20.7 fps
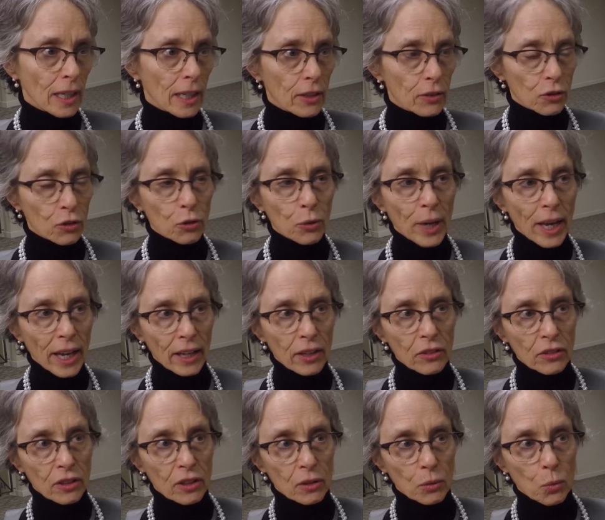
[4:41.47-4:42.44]
A
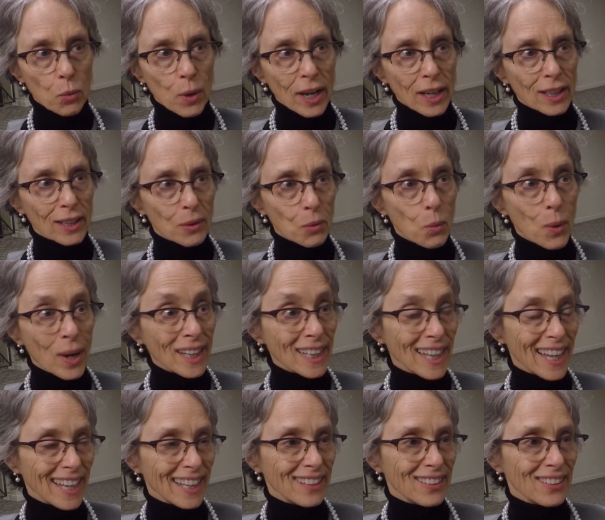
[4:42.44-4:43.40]
2-hectare
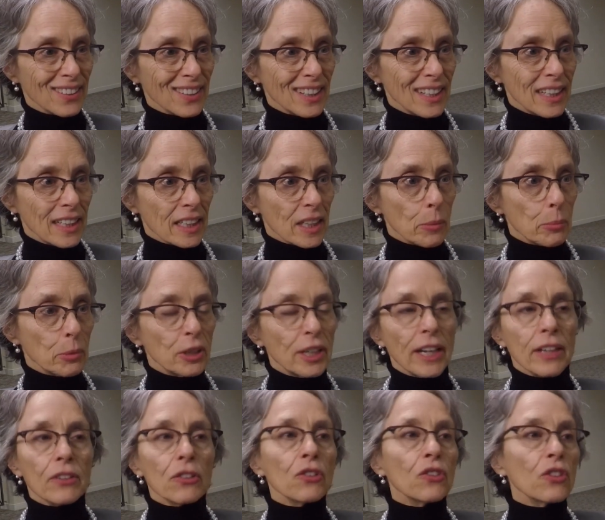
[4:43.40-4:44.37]
wetland can
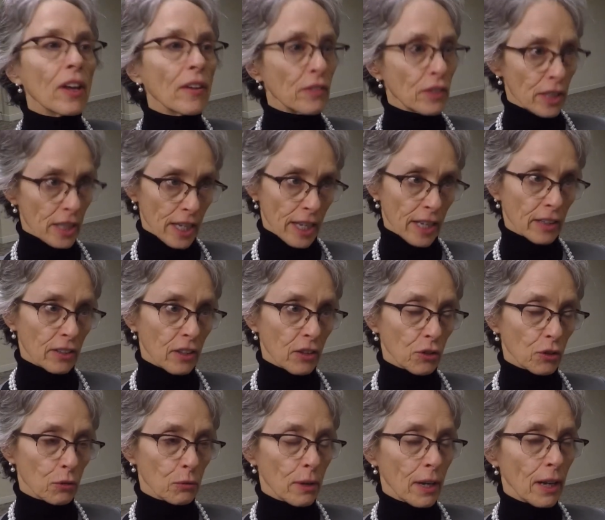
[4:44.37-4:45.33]
protect 70
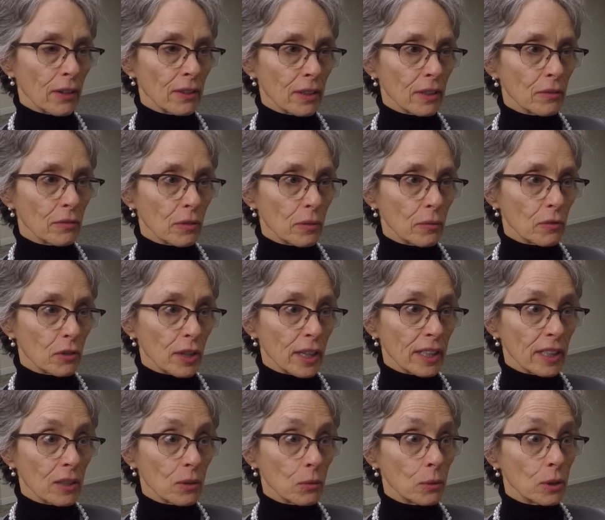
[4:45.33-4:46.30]
hectares around it from
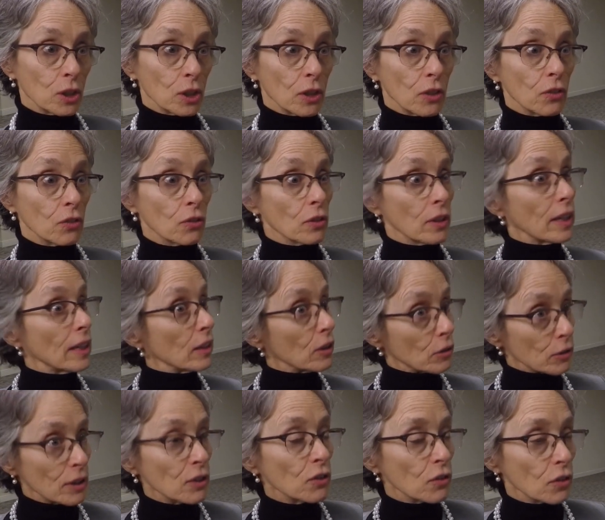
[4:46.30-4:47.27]
flooding, which is
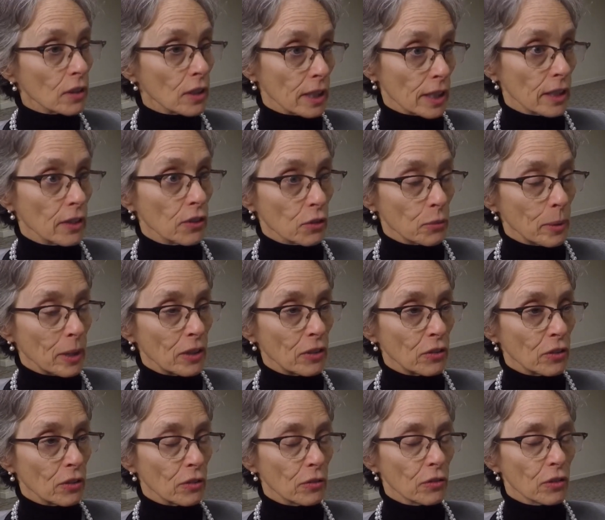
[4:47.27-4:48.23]
increasingly
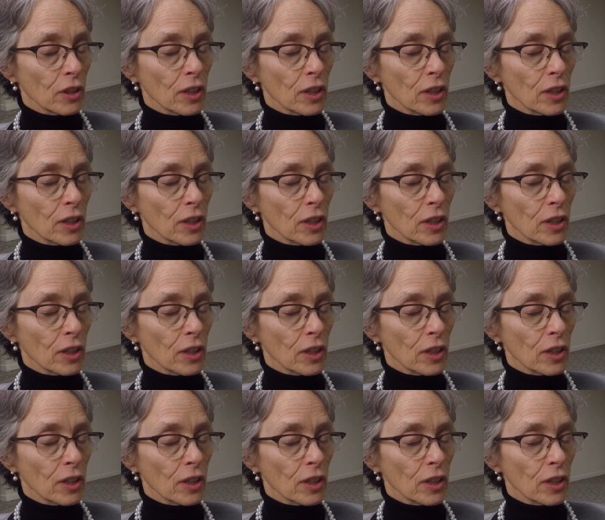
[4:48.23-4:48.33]
expensive.